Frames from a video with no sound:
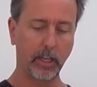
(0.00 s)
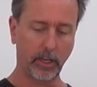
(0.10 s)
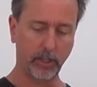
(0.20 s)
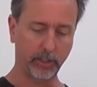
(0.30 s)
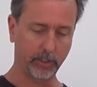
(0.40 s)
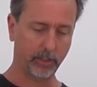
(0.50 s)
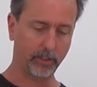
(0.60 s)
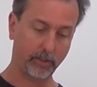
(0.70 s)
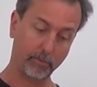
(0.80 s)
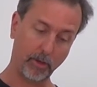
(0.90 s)
on a
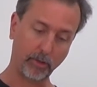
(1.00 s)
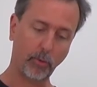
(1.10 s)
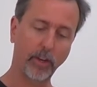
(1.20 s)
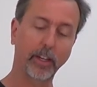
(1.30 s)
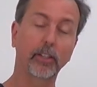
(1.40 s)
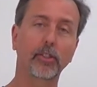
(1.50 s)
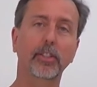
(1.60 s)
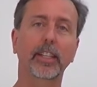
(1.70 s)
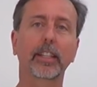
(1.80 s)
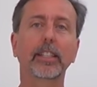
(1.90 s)
small quantity of
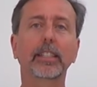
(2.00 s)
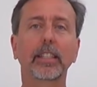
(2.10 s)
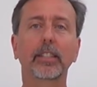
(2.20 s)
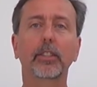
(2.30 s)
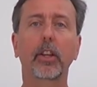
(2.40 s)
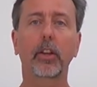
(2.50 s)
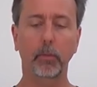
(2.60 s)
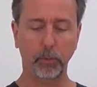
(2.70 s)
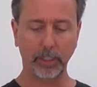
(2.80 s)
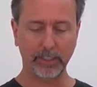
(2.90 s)
juice like this is
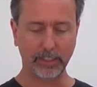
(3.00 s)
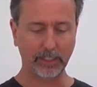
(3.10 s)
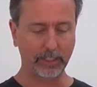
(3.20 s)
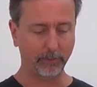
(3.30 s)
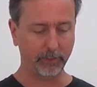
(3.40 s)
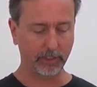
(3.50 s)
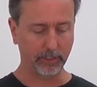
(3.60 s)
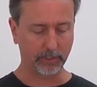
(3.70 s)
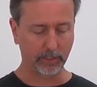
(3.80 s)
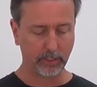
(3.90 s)
pretty
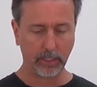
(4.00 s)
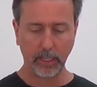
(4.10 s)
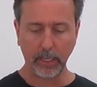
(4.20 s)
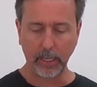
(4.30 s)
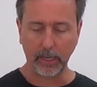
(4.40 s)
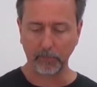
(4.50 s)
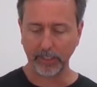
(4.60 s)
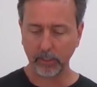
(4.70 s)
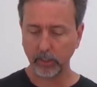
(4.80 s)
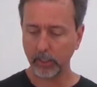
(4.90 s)
significant.
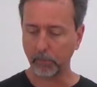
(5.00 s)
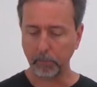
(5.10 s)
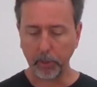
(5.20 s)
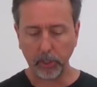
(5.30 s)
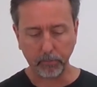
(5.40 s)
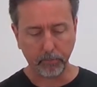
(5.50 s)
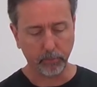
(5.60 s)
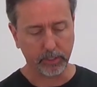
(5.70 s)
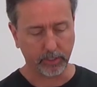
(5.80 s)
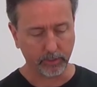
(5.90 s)
Let's look at the pulp
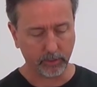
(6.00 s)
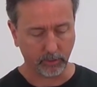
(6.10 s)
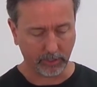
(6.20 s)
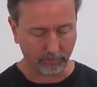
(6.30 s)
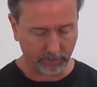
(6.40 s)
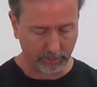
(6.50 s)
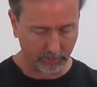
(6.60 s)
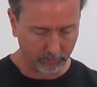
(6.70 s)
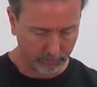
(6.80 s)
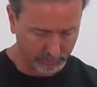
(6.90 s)
results. So definitely
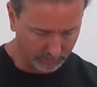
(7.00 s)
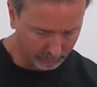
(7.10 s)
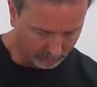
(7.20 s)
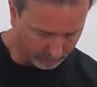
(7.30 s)
here it says a